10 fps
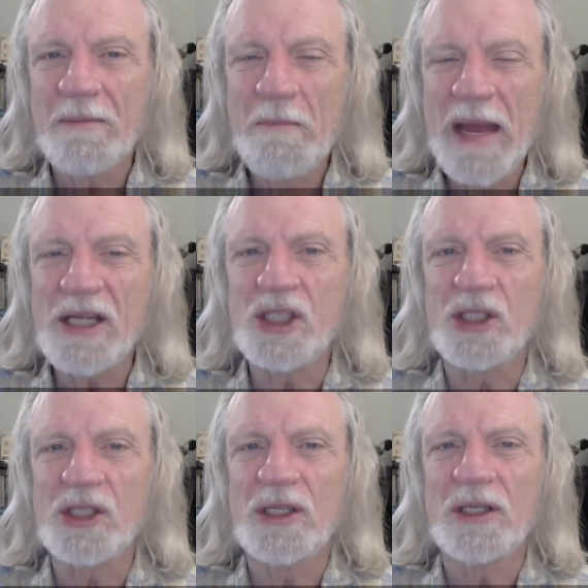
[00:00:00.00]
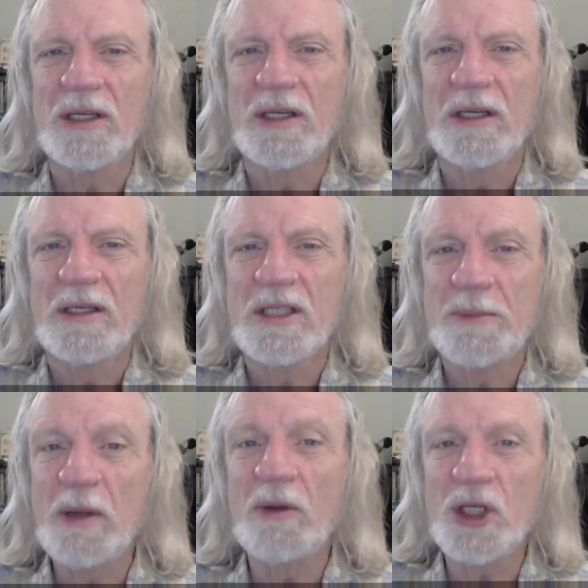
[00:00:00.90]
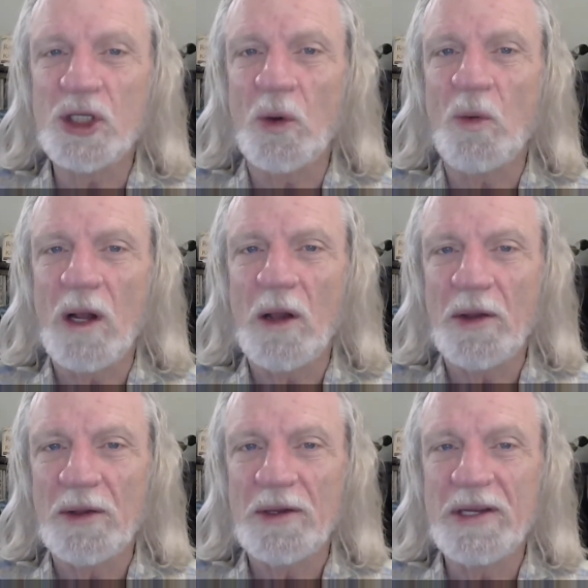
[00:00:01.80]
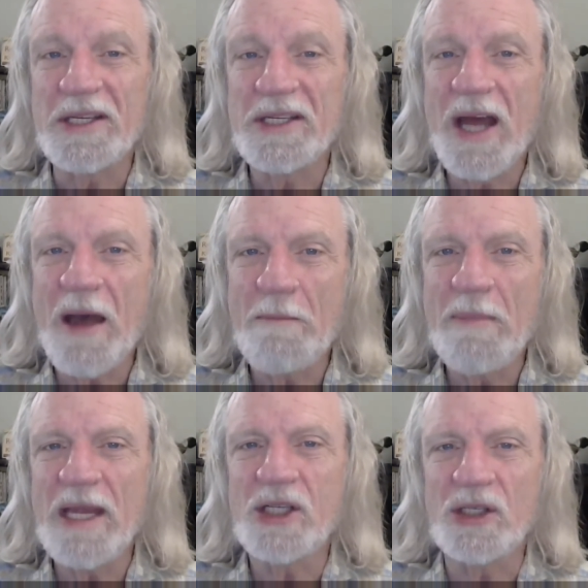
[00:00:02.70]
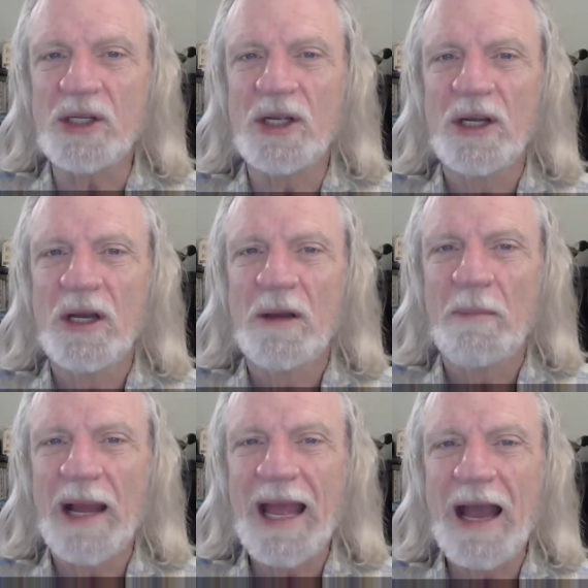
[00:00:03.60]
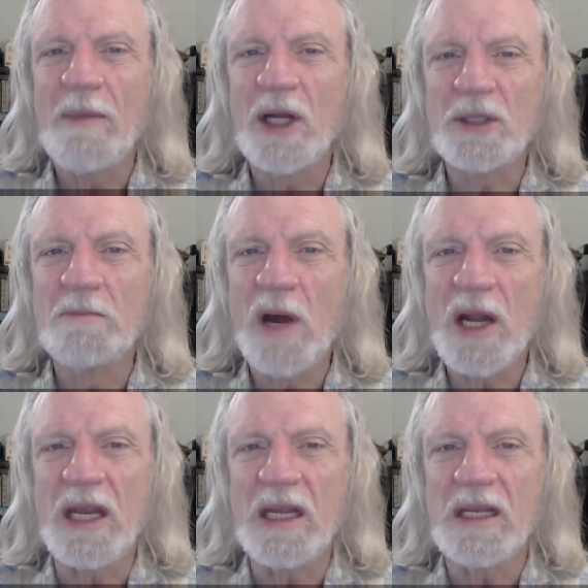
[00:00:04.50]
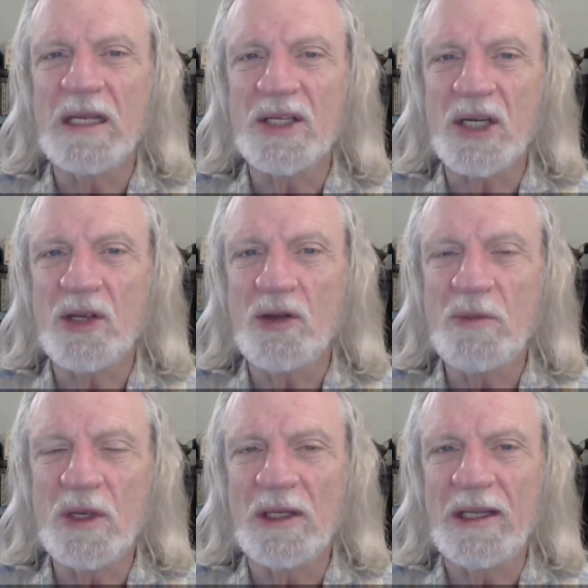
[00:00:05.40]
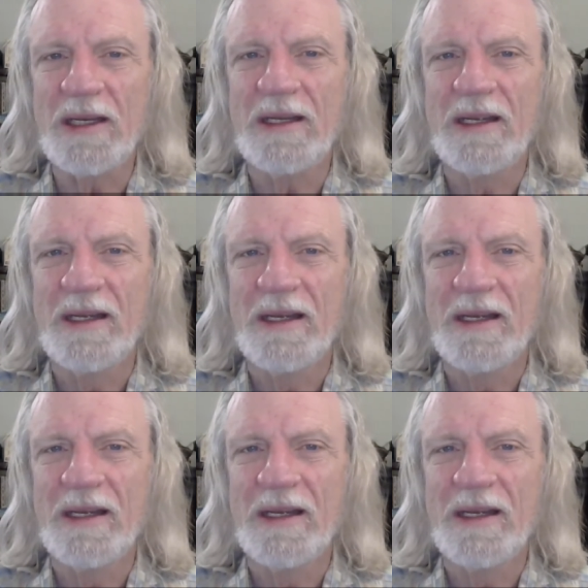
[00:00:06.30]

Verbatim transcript: measured, spiritual wealth is not measured by how much money is accumulated.